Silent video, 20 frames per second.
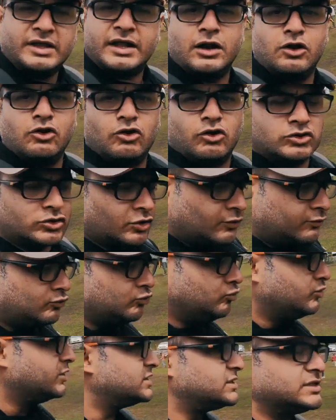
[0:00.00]
are lots of
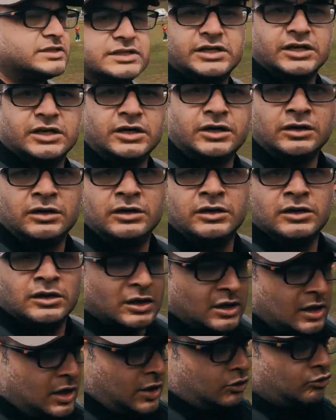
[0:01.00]
tourists here,
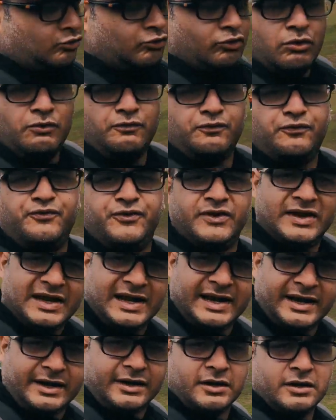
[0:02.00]
you don't feel
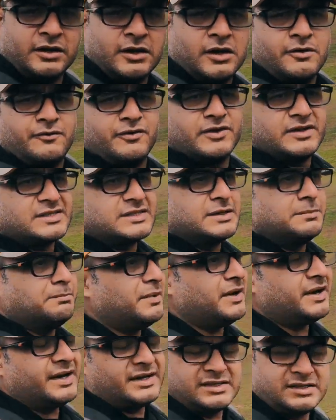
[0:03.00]
it for the
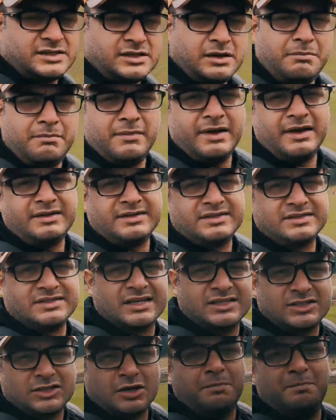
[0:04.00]
simple reason that it's
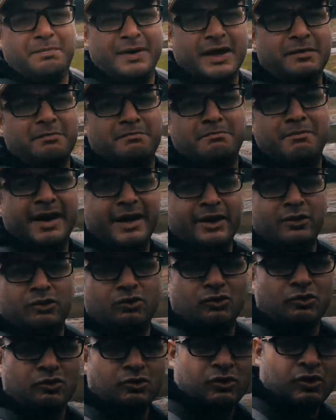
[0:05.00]
such a big meadow